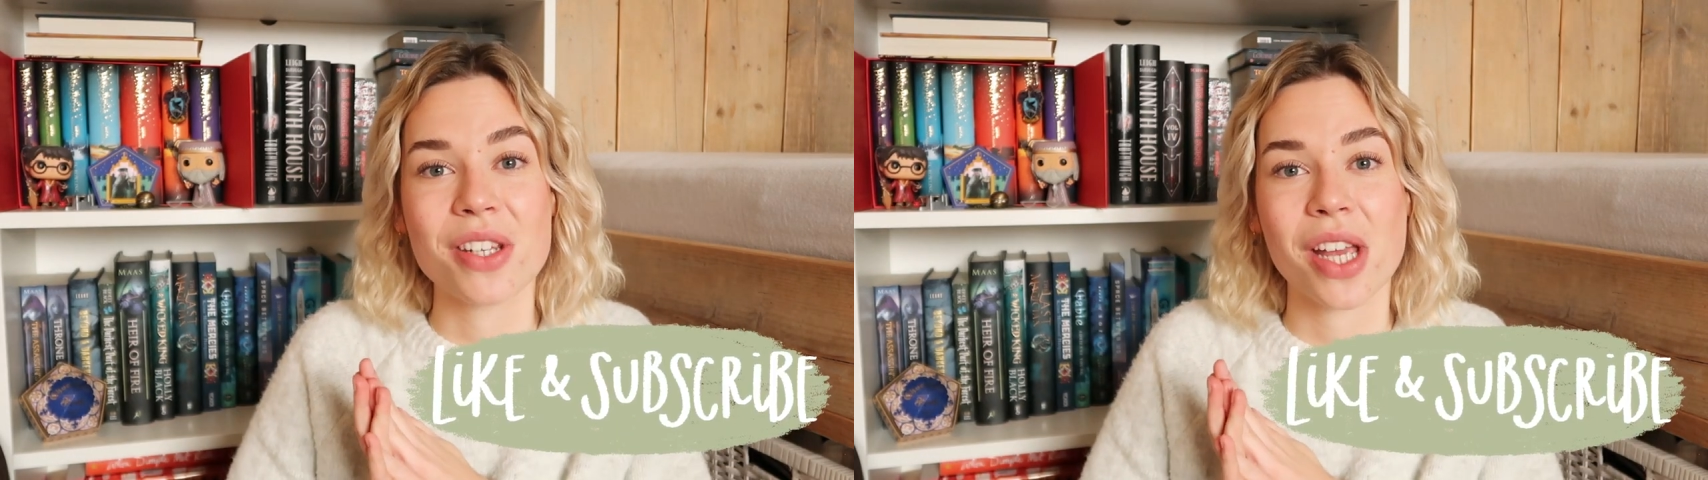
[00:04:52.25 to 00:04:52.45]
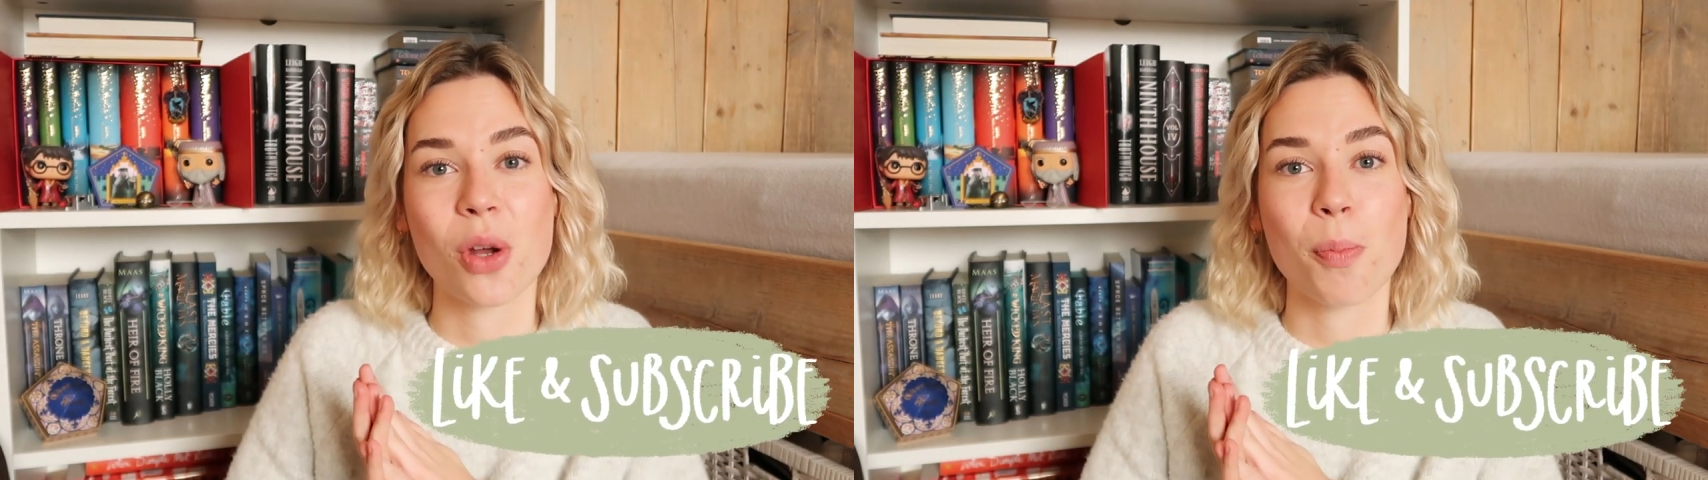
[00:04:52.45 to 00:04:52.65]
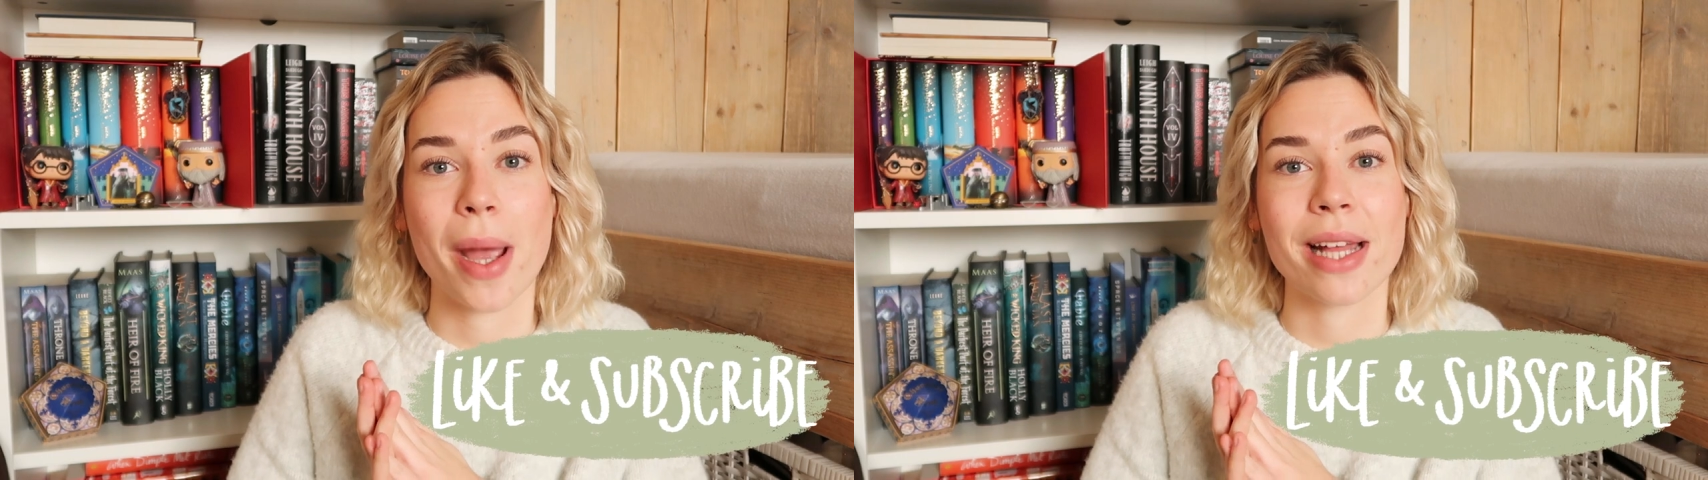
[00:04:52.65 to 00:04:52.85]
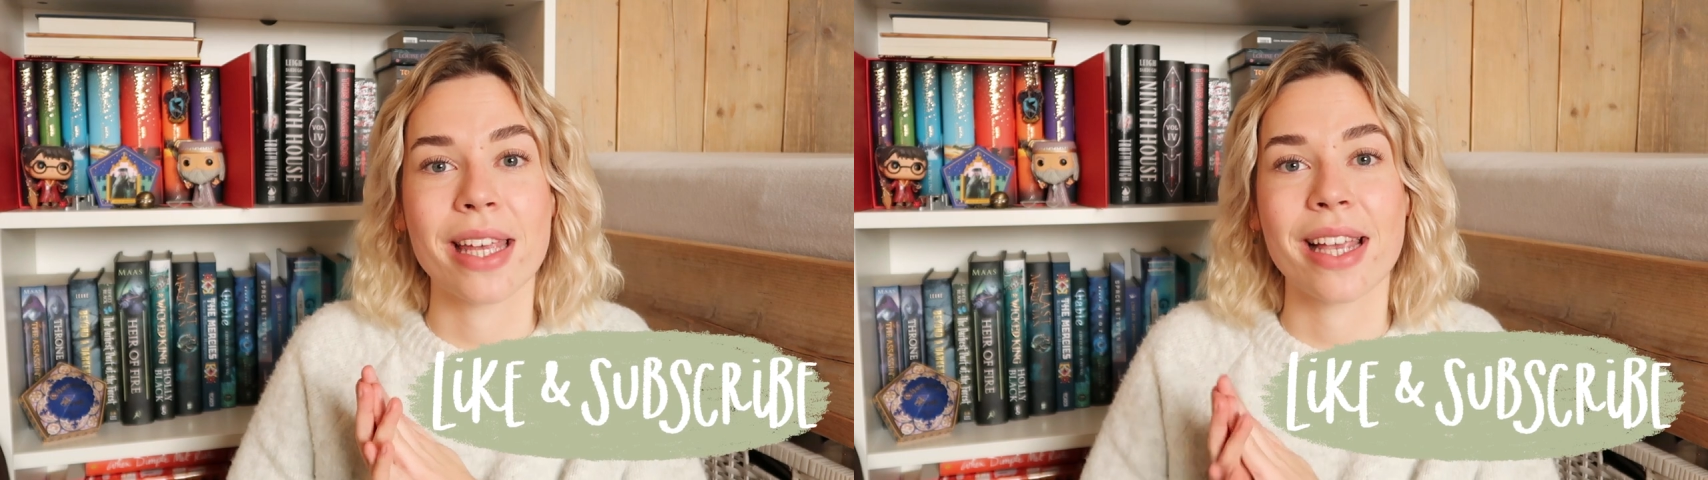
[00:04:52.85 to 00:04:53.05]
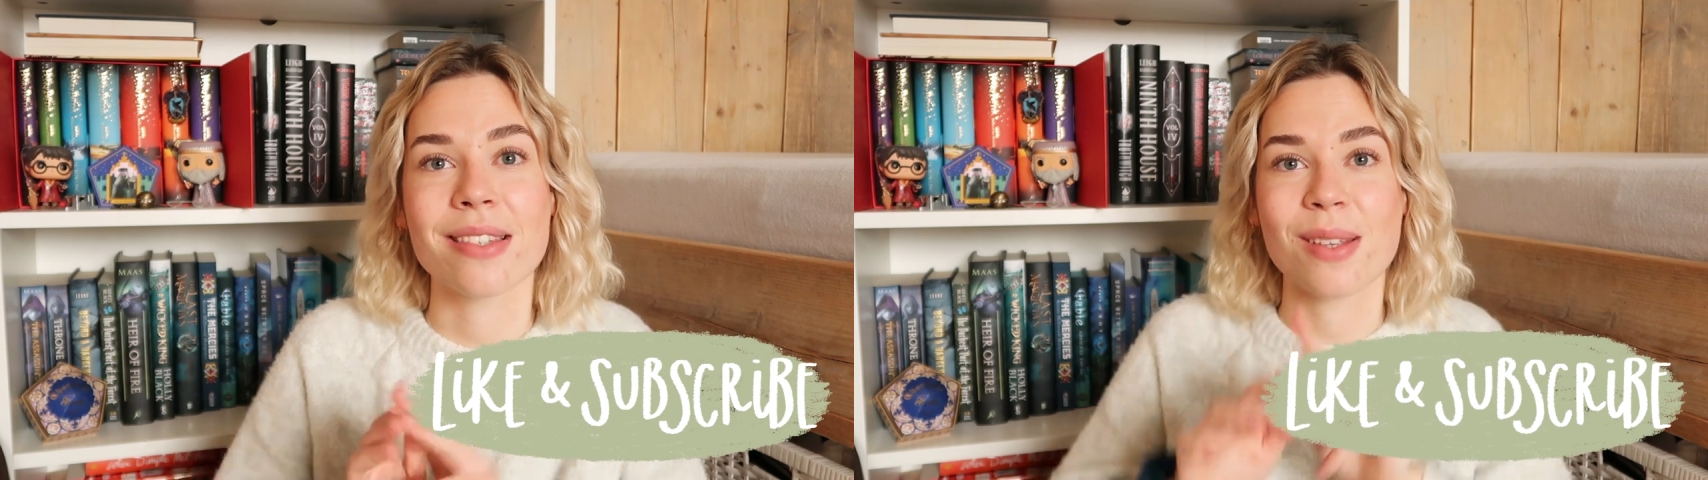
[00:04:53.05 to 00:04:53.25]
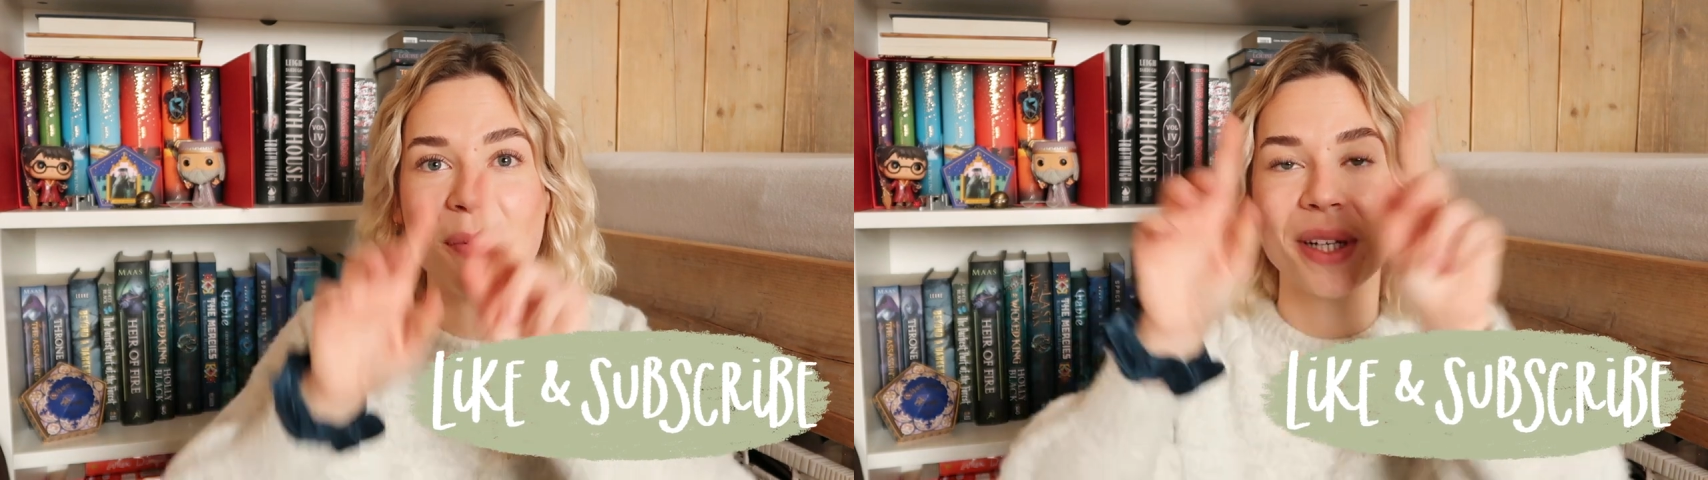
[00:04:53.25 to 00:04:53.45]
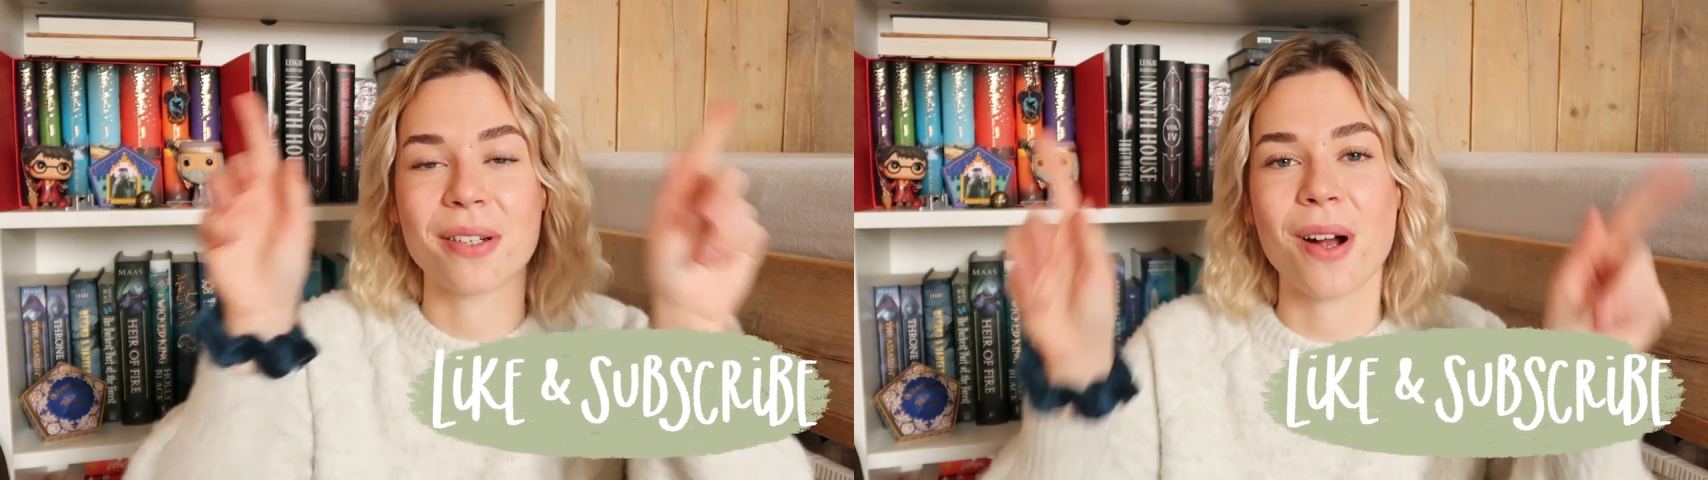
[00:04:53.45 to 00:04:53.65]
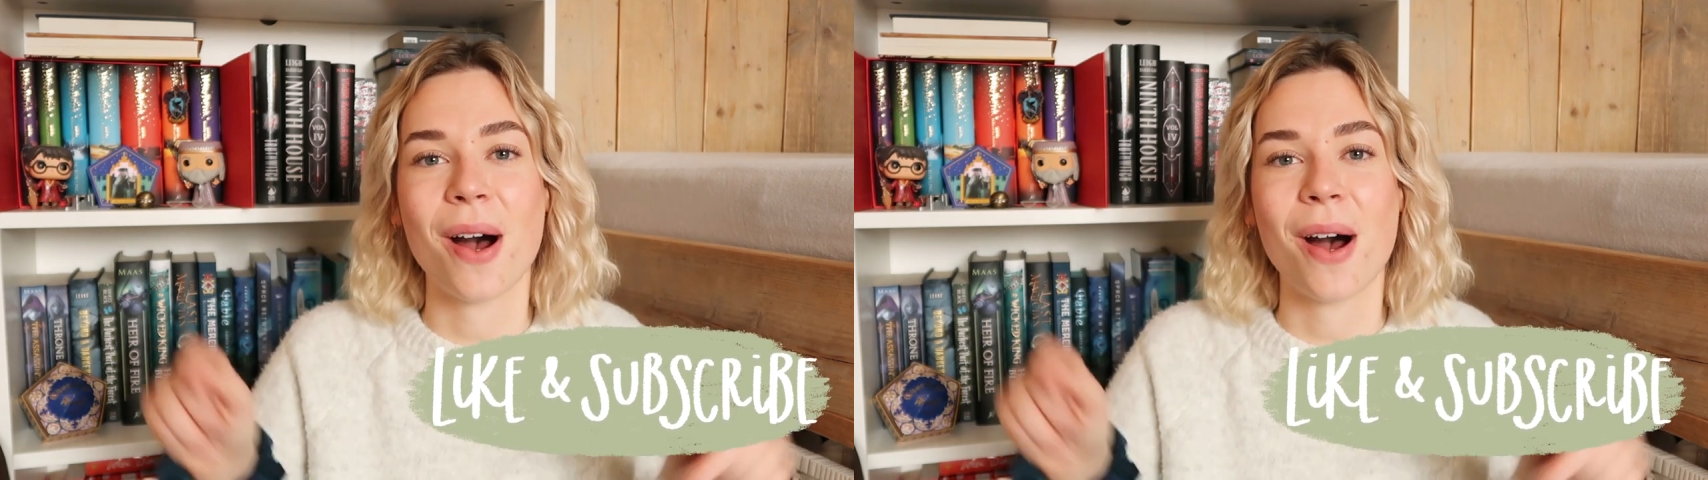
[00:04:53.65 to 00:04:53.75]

channel by clicking somewhere here